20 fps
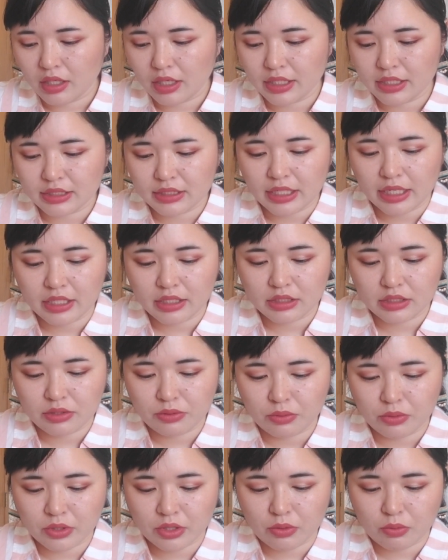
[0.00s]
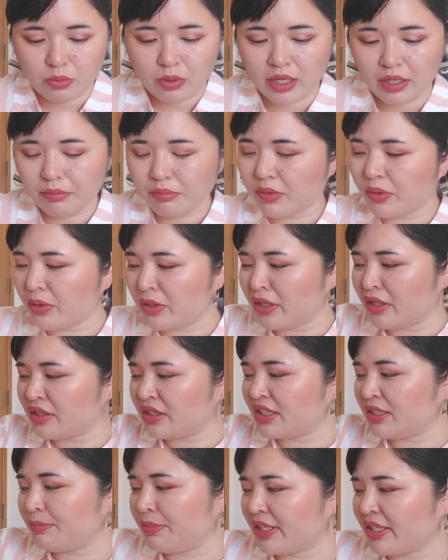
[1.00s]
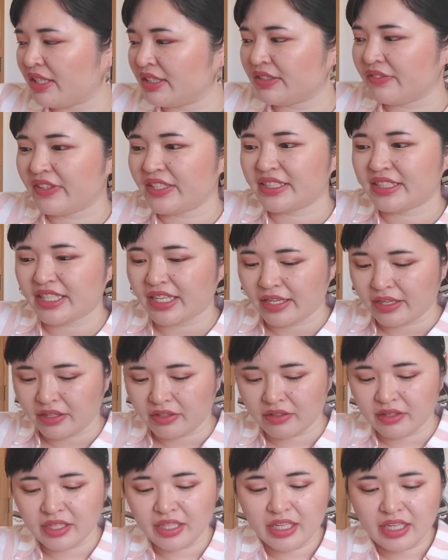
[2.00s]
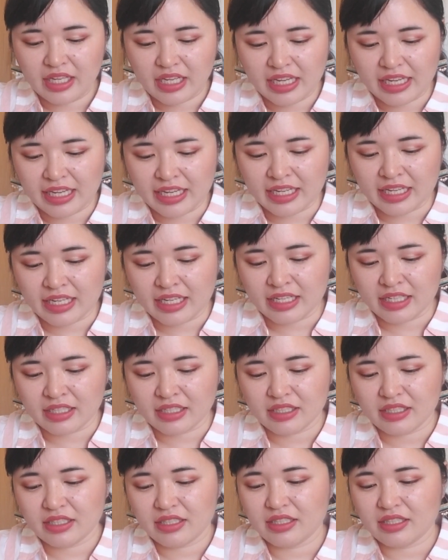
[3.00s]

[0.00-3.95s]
decided to order one more just because of the sale and